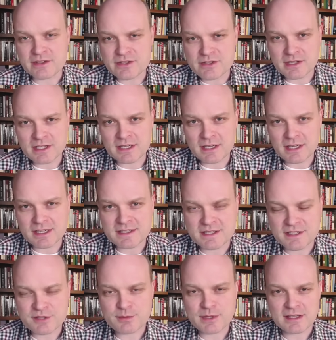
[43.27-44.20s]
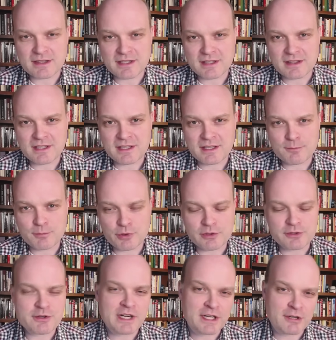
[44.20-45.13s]
So I suspect that the poll
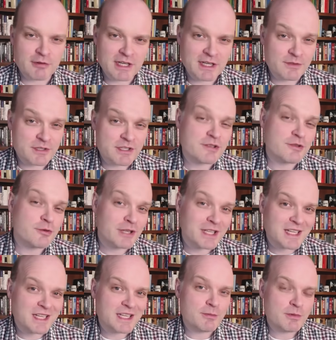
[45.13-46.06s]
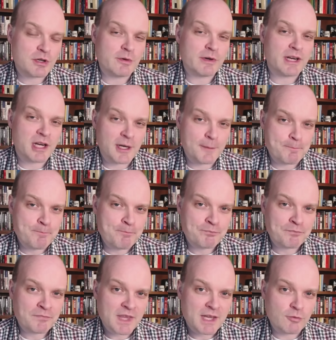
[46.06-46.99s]
tracker average is going to keep going up
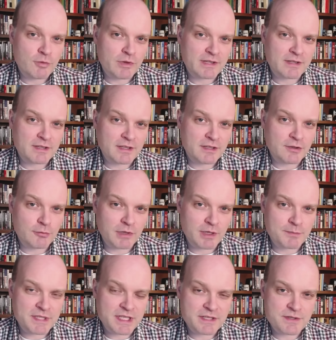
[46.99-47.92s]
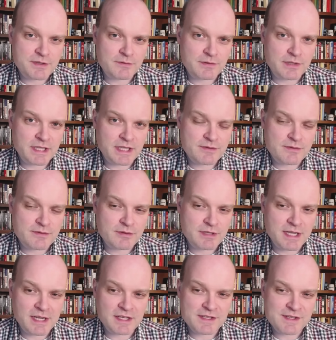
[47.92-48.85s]
with new updates over the next few
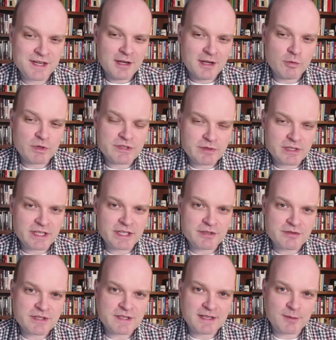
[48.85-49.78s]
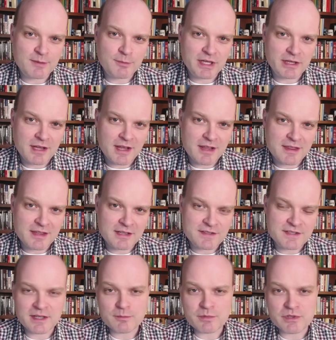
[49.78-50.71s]
days. What's really interesting about these
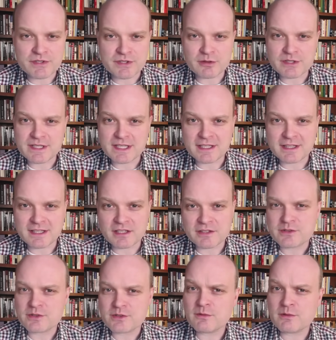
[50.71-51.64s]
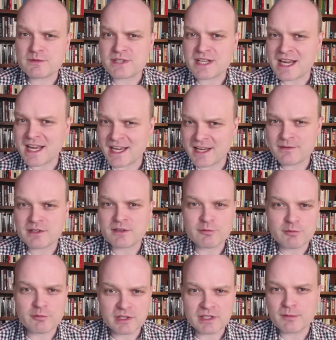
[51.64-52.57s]
numbers, though, is that the Conservatives haven't
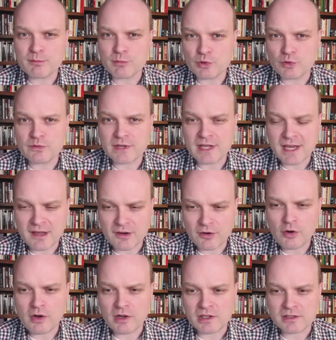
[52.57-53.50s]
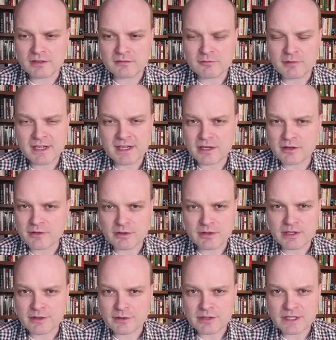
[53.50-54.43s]
really moved at all. Right now, they're at
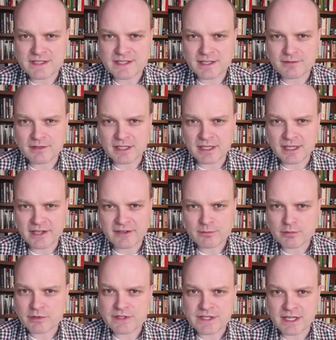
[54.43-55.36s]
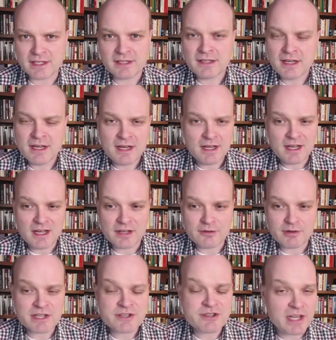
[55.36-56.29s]
37.5%. They're
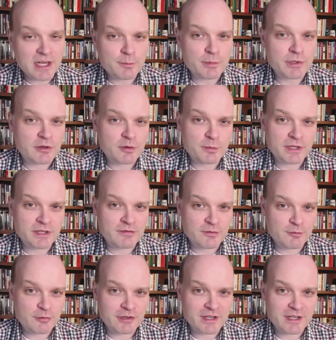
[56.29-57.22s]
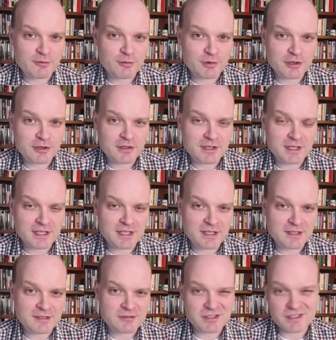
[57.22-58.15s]
actually up a little bit from where they
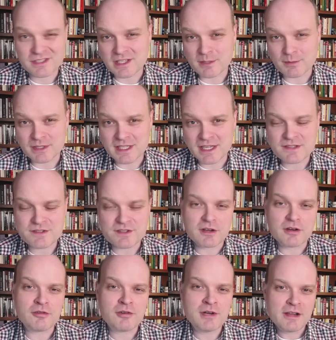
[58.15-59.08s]
were just a couple days ago.